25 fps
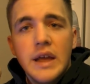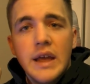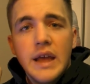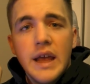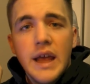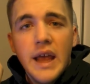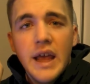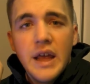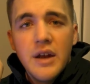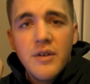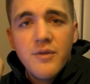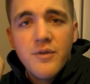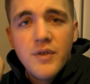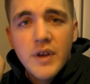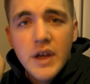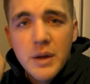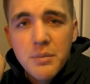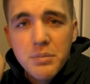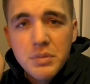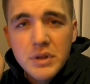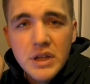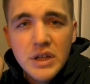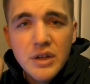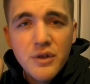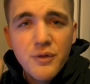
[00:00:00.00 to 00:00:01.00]
and
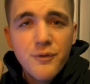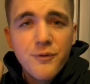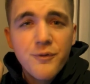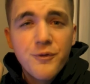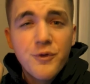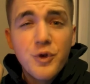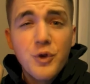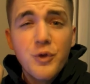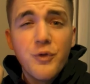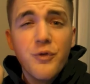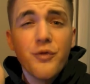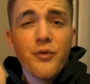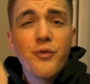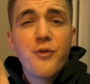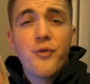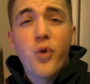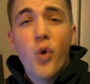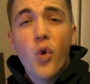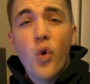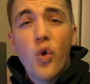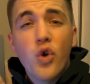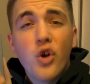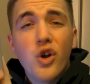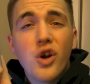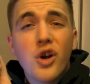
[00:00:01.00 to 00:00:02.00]
vaped it for
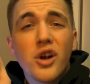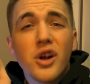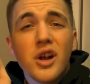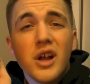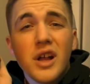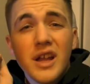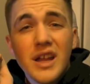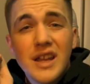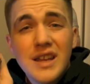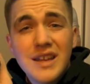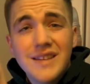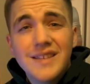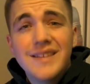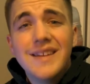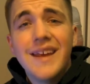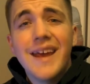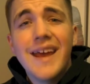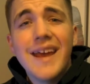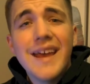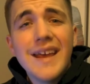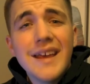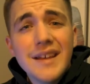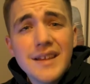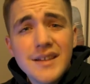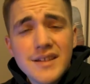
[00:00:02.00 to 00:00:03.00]
4
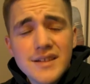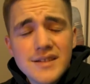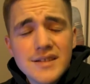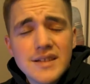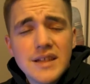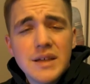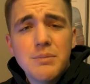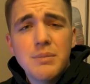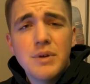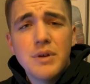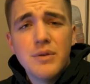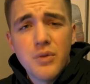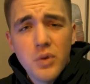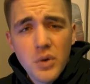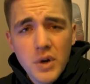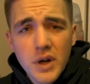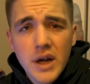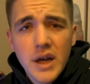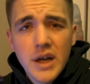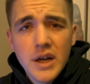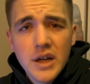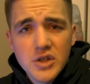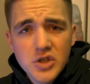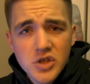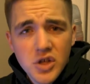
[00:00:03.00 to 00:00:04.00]
days before I
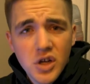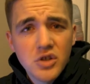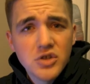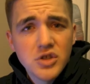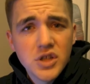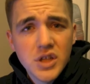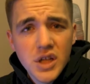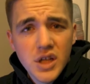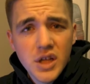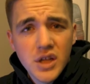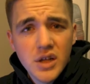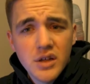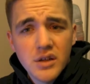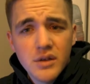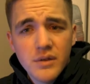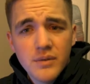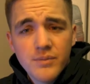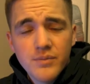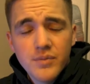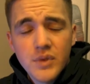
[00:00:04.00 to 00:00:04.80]
had to charge it again.